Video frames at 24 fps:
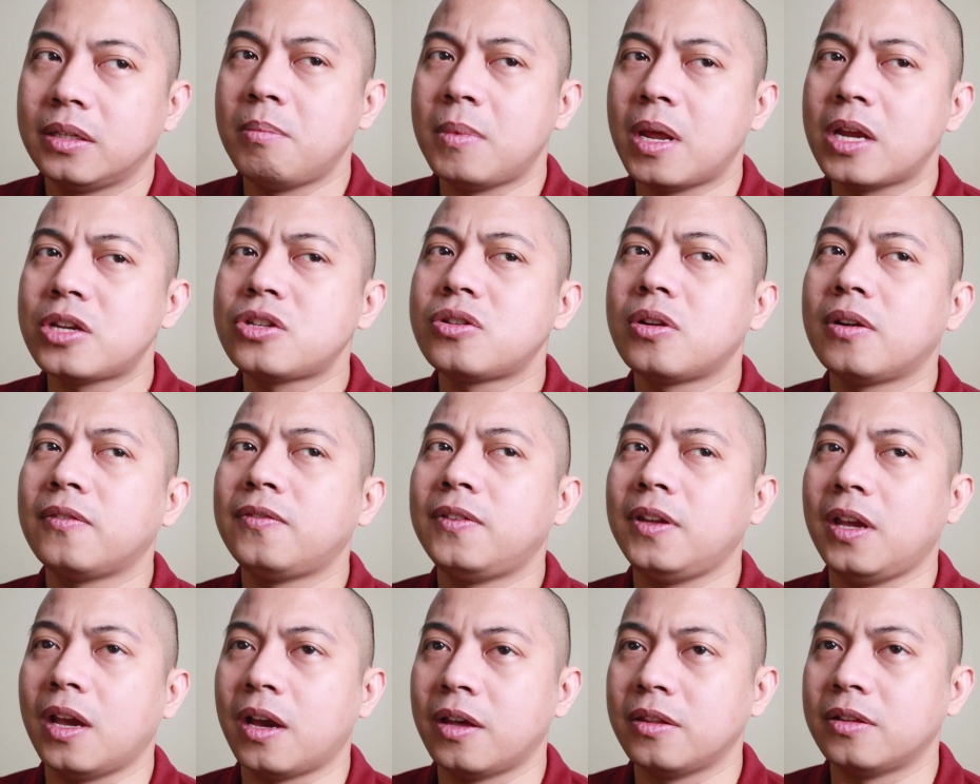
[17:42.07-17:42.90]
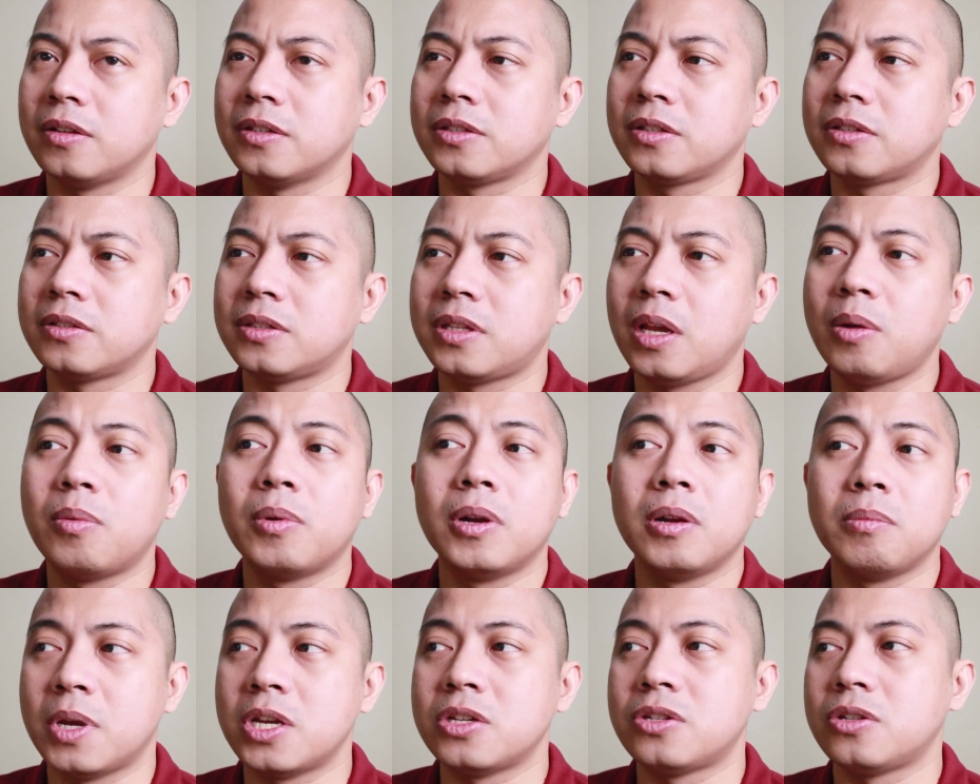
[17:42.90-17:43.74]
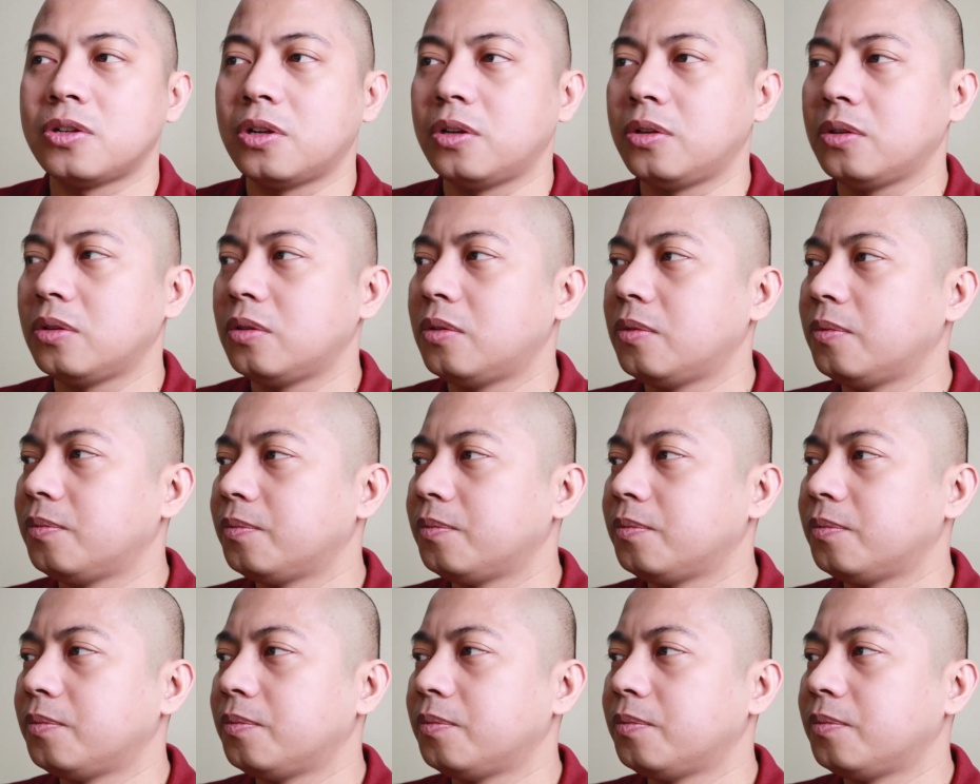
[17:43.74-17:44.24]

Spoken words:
I'm not sure of the others because they weren't mentioned.